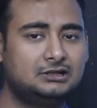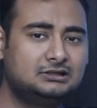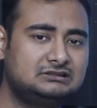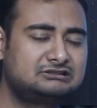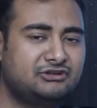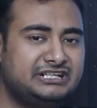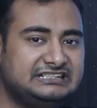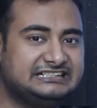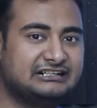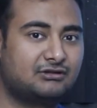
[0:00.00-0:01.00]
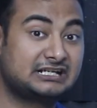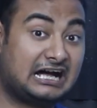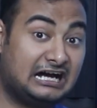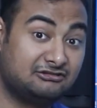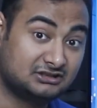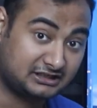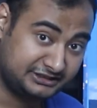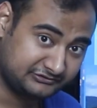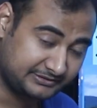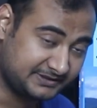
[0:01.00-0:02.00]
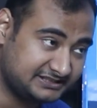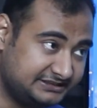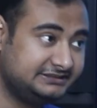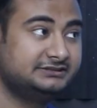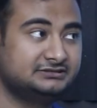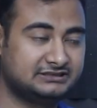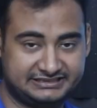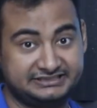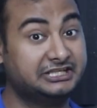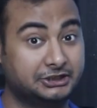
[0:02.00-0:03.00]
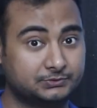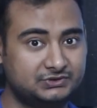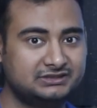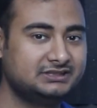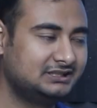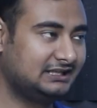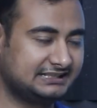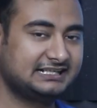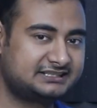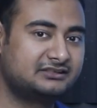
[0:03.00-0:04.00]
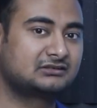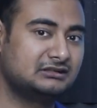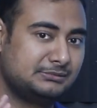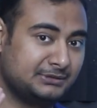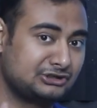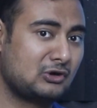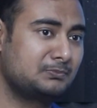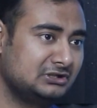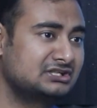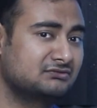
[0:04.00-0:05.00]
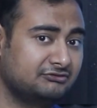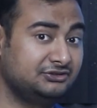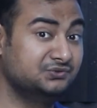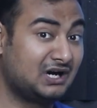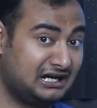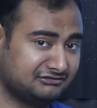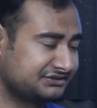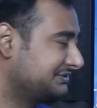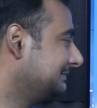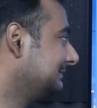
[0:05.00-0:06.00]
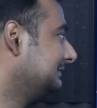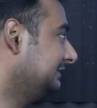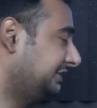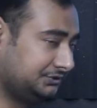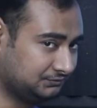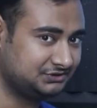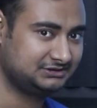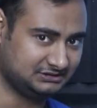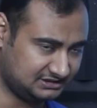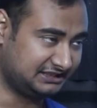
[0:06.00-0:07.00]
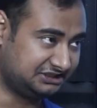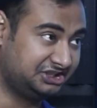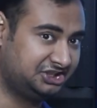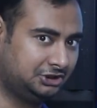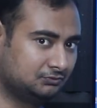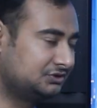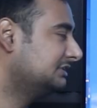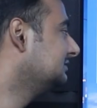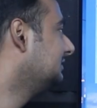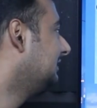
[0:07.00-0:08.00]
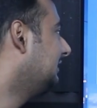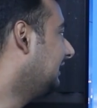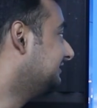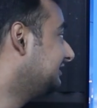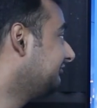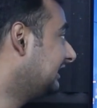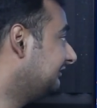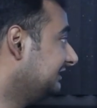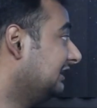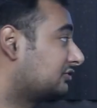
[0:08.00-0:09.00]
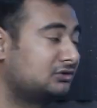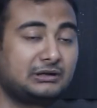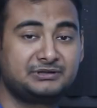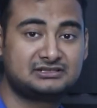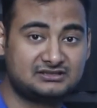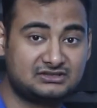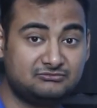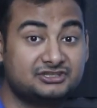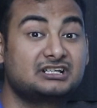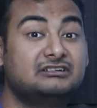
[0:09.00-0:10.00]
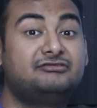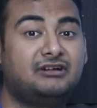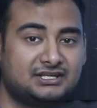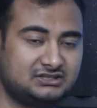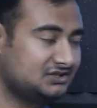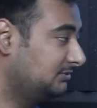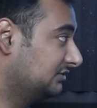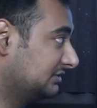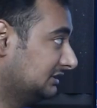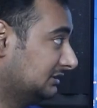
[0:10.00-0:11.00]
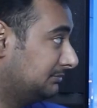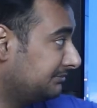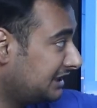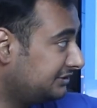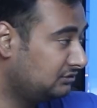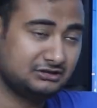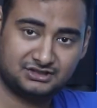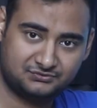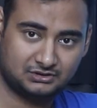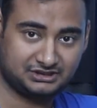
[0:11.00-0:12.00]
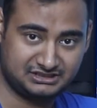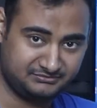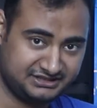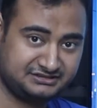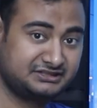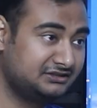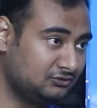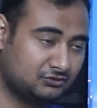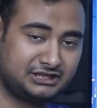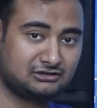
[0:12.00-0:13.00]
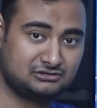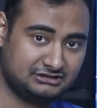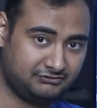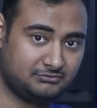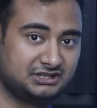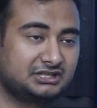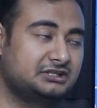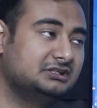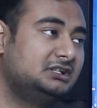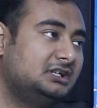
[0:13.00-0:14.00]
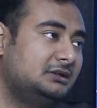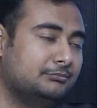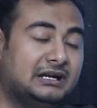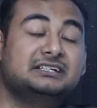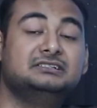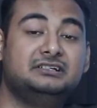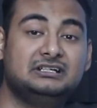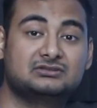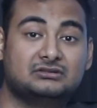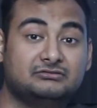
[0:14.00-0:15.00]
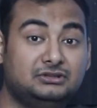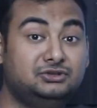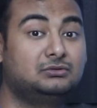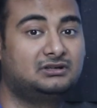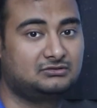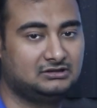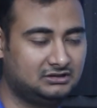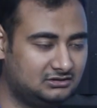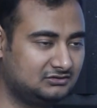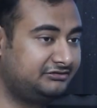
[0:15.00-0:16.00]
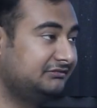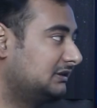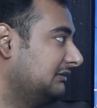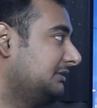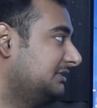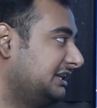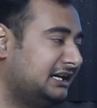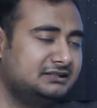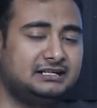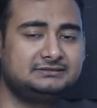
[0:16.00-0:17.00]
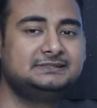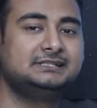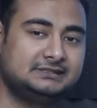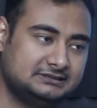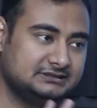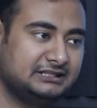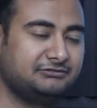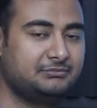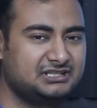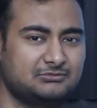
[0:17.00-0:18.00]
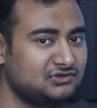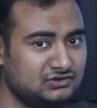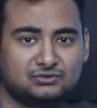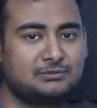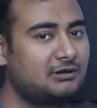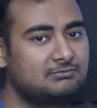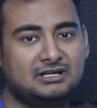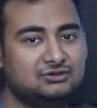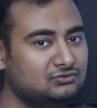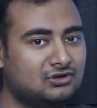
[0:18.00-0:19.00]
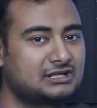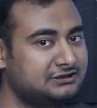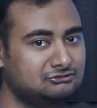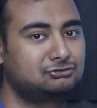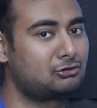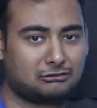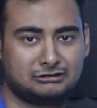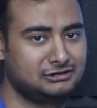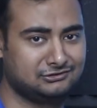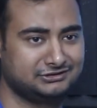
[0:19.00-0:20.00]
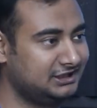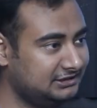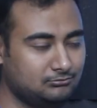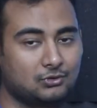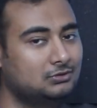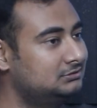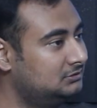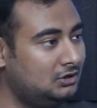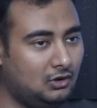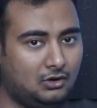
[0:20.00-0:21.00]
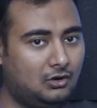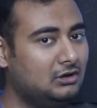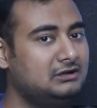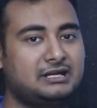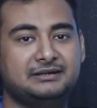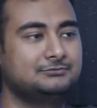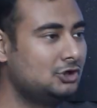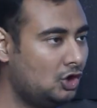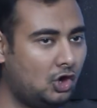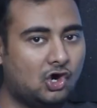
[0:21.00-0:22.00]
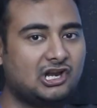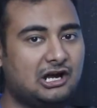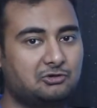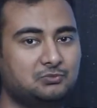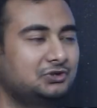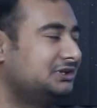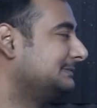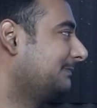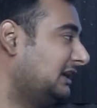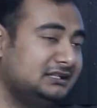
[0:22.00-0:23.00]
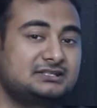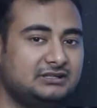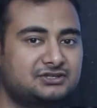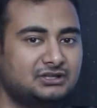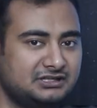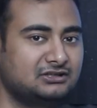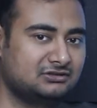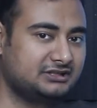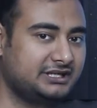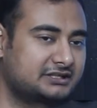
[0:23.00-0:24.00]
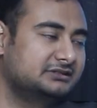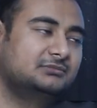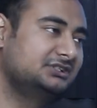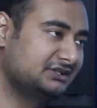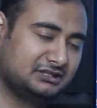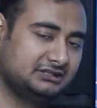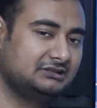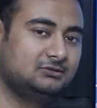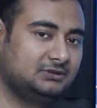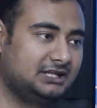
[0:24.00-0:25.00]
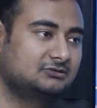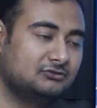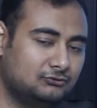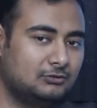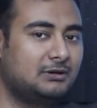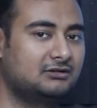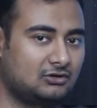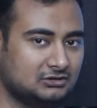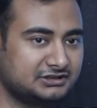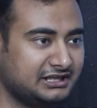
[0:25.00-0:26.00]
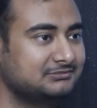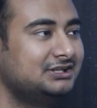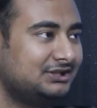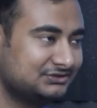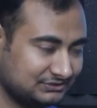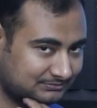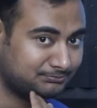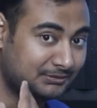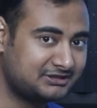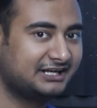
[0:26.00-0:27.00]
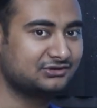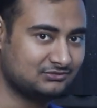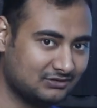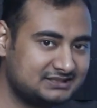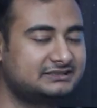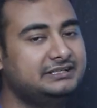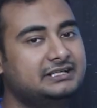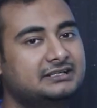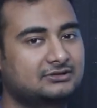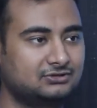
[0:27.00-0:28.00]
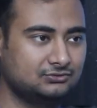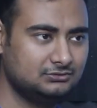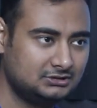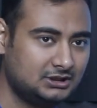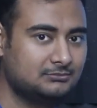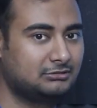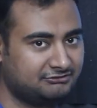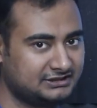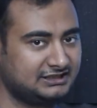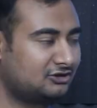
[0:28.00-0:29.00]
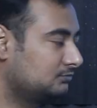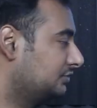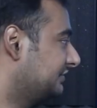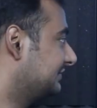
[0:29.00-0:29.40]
20 gigawatt hour kind of capacity. That's huge. Like, that can run a metropolis for a few hours. Huge. It's like huge. And then we have electrochemical system, which are the fastest, because pumped hydro does work. It's an amazing thing, known technology. We built it back in the days of nuclear fever. Everybody had that. Then we built it, because nuclear power plant do not like to throttle down. They're like, bro, all time, all output. Unless they are shutting down a reactor, but generally there will be like full power all the time. So pumped hydro was created to buffer that output